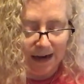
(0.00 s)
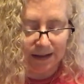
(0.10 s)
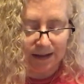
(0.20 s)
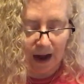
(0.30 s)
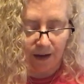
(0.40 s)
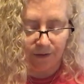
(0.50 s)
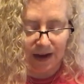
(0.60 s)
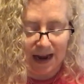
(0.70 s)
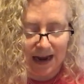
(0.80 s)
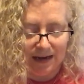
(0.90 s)
This
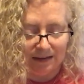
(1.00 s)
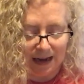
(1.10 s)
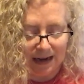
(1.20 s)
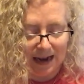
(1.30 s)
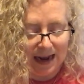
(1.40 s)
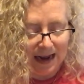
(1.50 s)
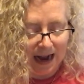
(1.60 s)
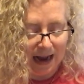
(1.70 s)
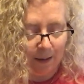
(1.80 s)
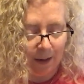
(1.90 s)
one stuff
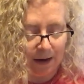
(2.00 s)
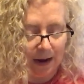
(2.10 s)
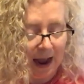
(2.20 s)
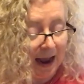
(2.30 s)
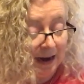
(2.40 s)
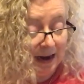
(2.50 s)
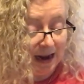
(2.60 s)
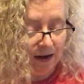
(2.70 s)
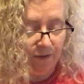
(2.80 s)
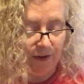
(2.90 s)
is an
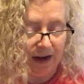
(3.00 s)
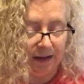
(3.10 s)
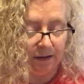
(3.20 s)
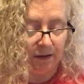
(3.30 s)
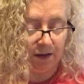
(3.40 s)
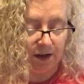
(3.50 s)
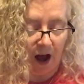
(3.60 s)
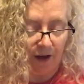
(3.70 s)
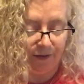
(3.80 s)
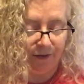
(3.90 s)
inanimate and
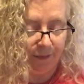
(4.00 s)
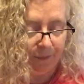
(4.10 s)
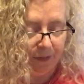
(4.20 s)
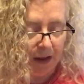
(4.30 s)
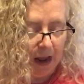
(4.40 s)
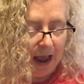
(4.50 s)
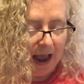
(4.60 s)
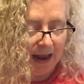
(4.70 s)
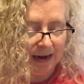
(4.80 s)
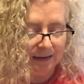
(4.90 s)
infinite
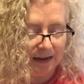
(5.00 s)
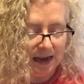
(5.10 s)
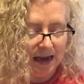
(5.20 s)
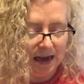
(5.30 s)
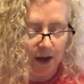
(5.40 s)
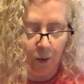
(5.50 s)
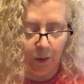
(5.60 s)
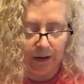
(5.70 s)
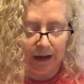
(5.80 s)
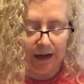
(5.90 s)
stuff and
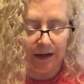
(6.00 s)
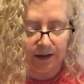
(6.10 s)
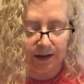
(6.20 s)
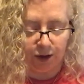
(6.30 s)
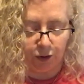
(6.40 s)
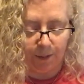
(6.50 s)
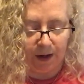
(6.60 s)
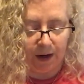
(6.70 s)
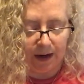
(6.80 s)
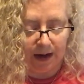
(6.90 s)
is
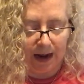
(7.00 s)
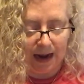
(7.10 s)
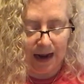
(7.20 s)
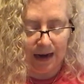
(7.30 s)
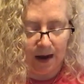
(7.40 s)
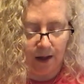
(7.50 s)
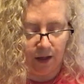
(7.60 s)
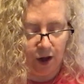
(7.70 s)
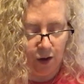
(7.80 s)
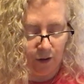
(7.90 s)
equally
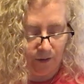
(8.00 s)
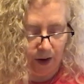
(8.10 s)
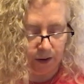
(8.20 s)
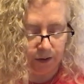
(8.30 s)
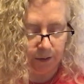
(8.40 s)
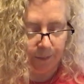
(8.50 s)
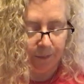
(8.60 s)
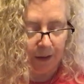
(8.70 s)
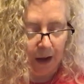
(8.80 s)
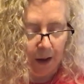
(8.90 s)
distributed in the
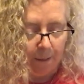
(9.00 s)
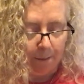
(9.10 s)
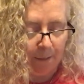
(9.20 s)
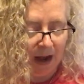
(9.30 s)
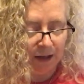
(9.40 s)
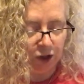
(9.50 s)
universe.